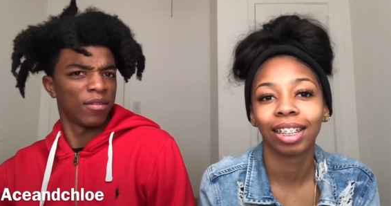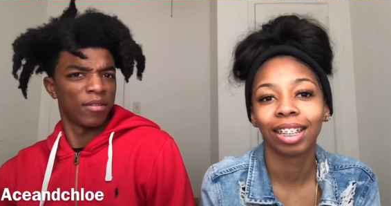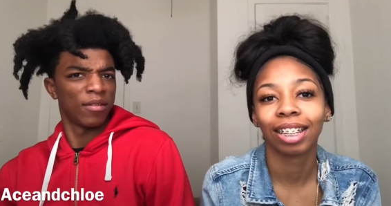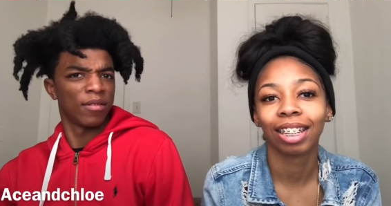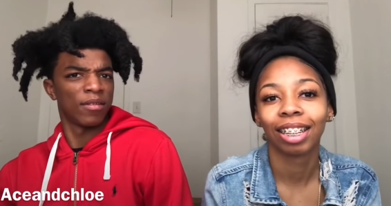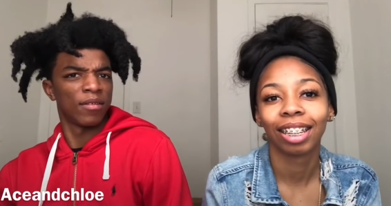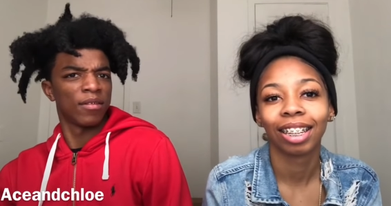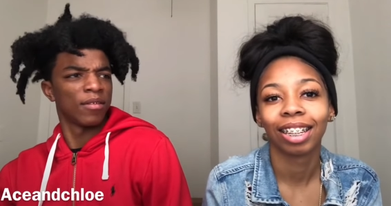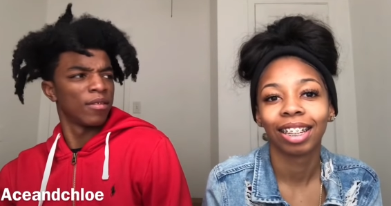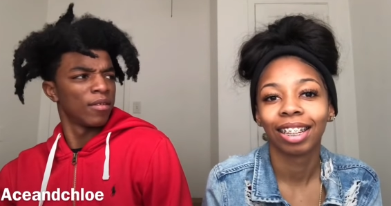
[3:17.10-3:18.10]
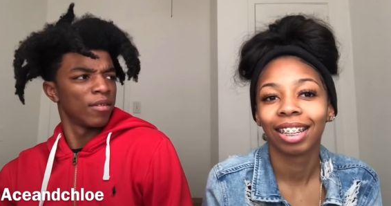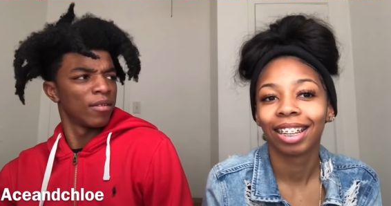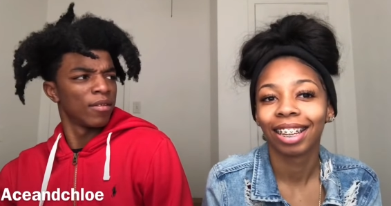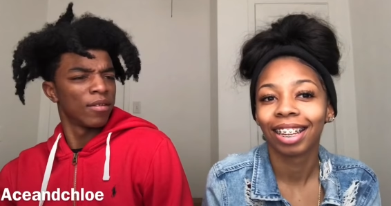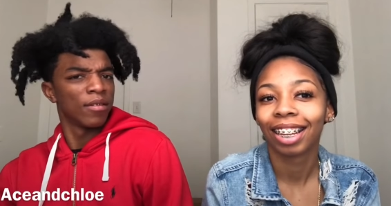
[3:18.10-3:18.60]

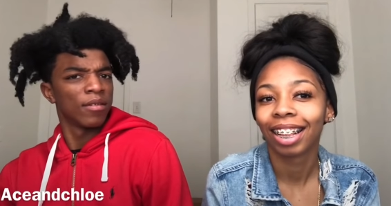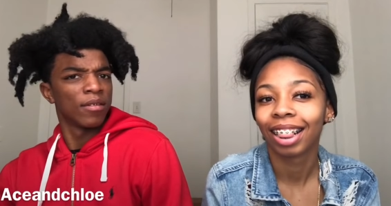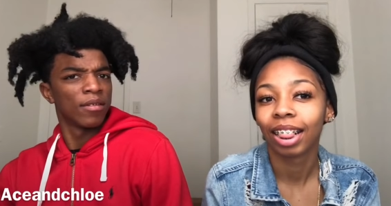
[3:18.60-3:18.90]
No one is speaking in this clip.